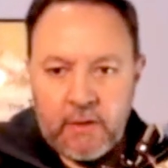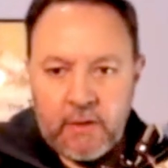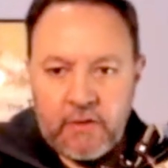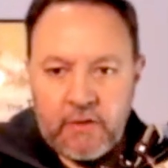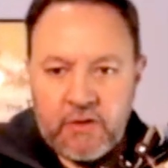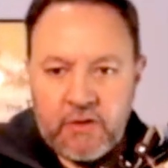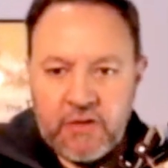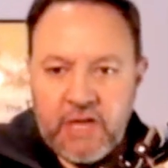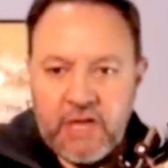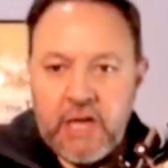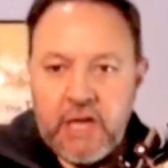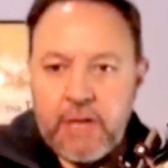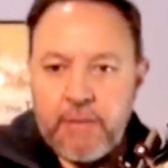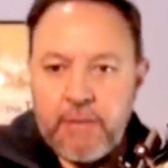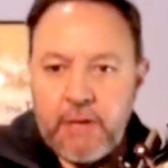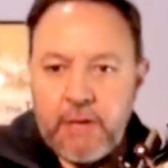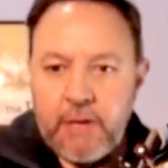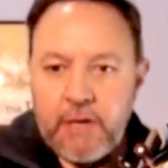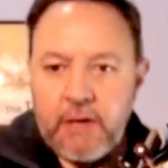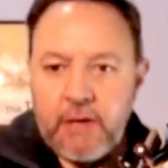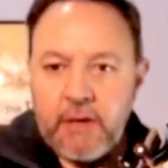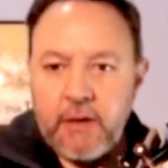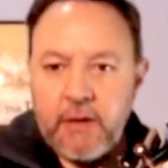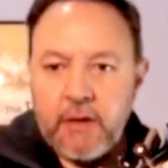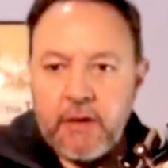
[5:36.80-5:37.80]
hear
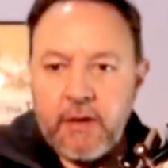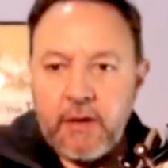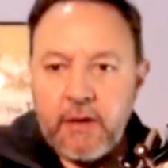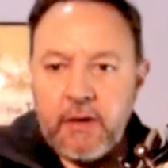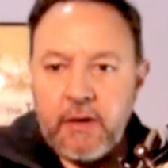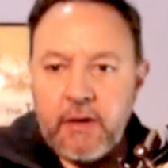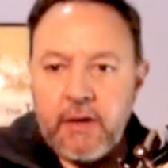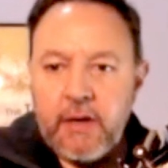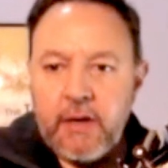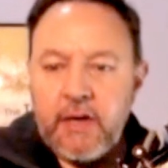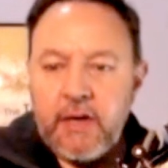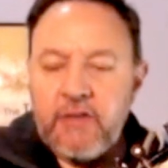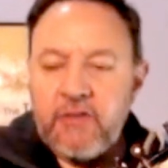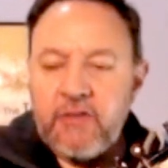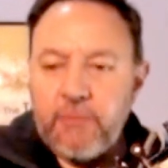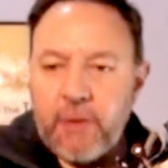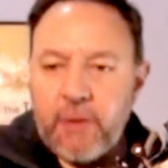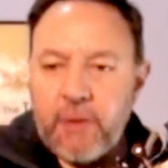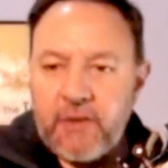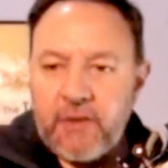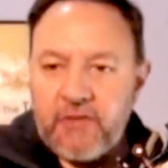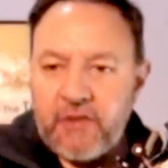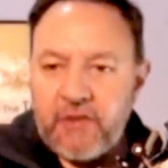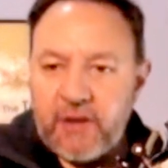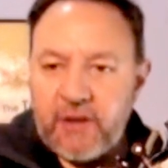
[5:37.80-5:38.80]
me hitting my
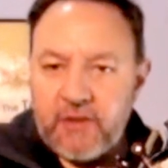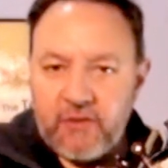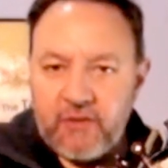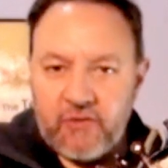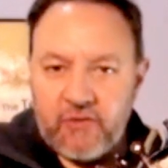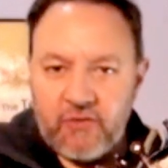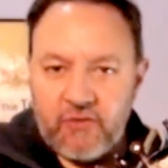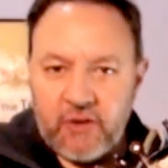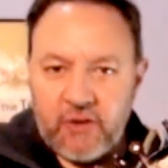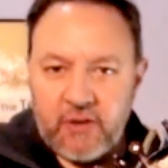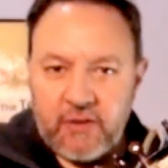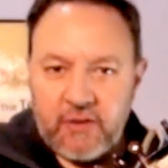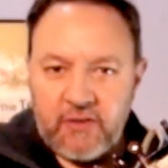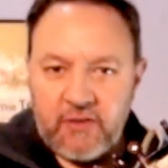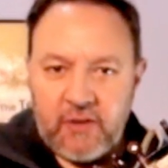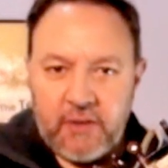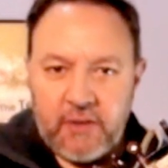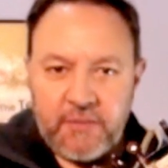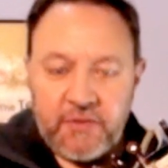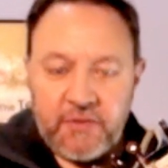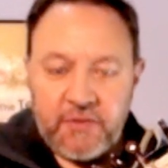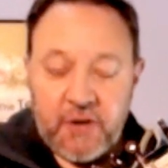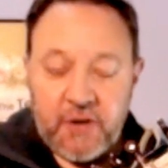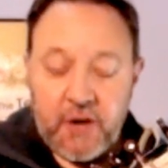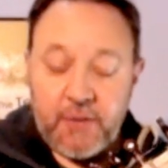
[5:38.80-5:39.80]
second string at the same
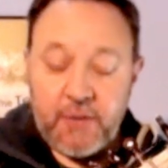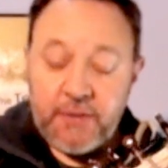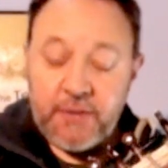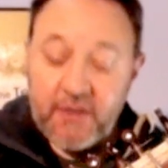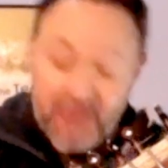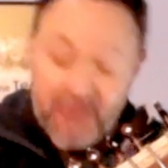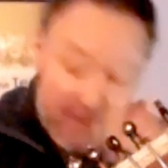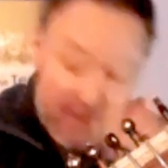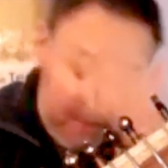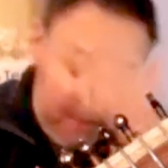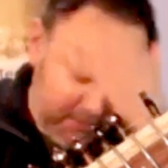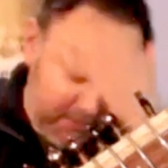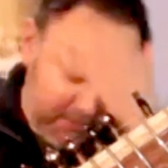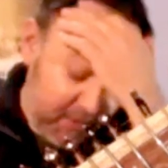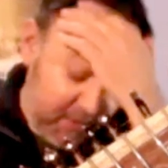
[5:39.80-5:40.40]
time, and that's absolutely